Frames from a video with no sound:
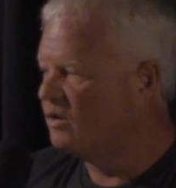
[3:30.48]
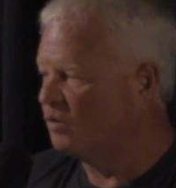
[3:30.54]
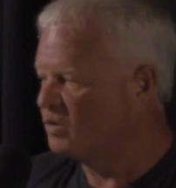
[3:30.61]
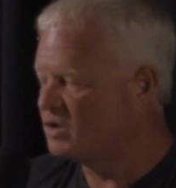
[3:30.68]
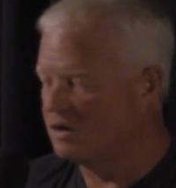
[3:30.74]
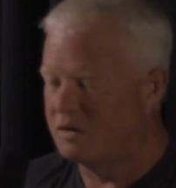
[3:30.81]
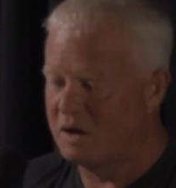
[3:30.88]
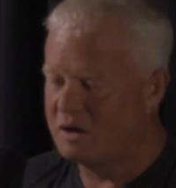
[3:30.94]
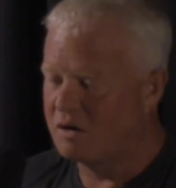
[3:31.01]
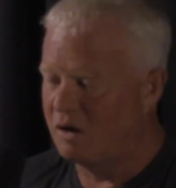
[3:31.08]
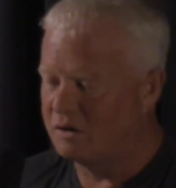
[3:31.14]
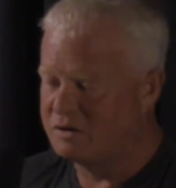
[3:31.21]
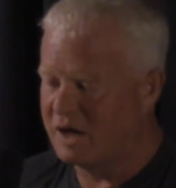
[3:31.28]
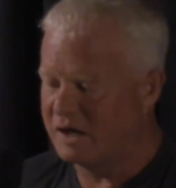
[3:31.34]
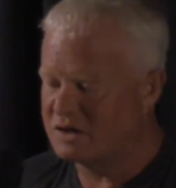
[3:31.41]
was a thing
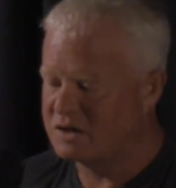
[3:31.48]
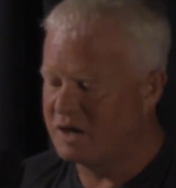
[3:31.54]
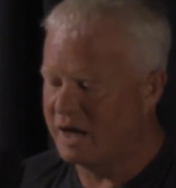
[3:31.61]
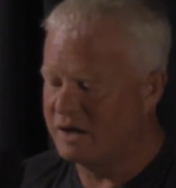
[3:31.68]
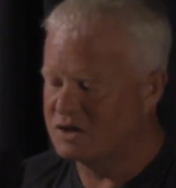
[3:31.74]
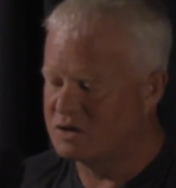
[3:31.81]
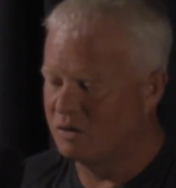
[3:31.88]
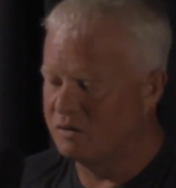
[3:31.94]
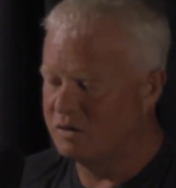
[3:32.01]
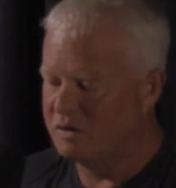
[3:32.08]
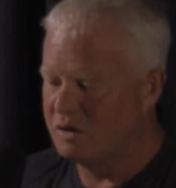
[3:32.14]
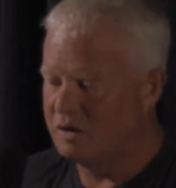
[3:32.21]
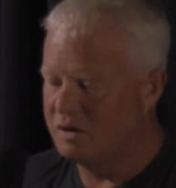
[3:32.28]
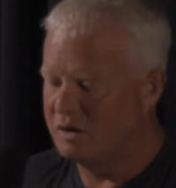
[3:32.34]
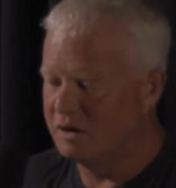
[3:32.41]
called test day, so
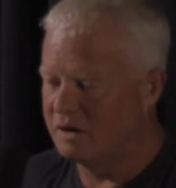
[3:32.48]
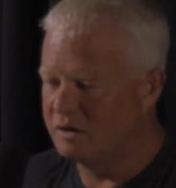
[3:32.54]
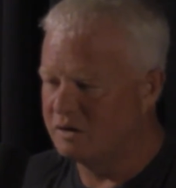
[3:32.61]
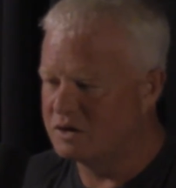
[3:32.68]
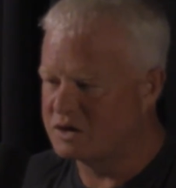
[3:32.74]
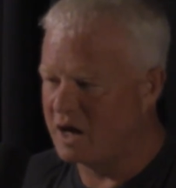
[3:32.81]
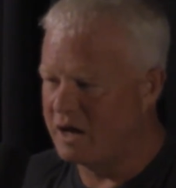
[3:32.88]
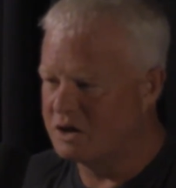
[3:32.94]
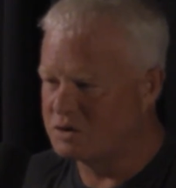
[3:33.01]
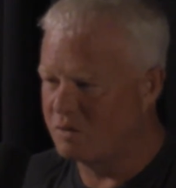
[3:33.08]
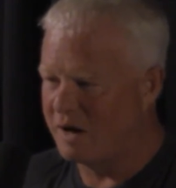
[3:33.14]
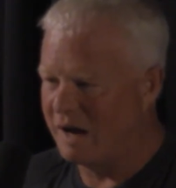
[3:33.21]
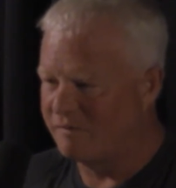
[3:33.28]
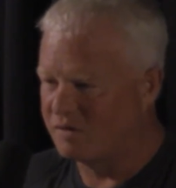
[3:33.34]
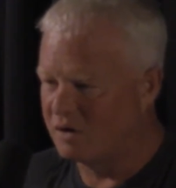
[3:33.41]
the skaters would
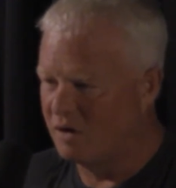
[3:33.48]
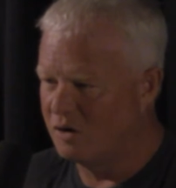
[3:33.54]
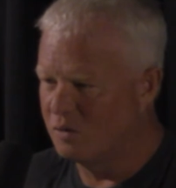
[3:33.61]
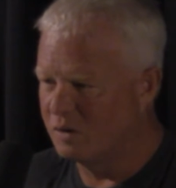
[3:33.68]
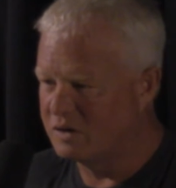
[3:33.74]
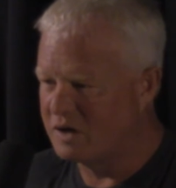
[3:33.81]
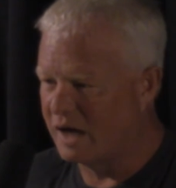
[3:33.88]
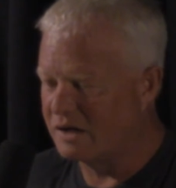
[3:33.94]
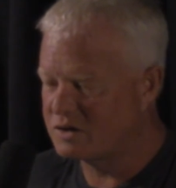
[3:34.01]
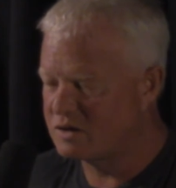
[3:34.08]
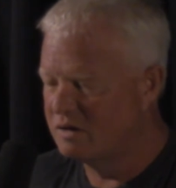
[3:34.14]
have to go to a test.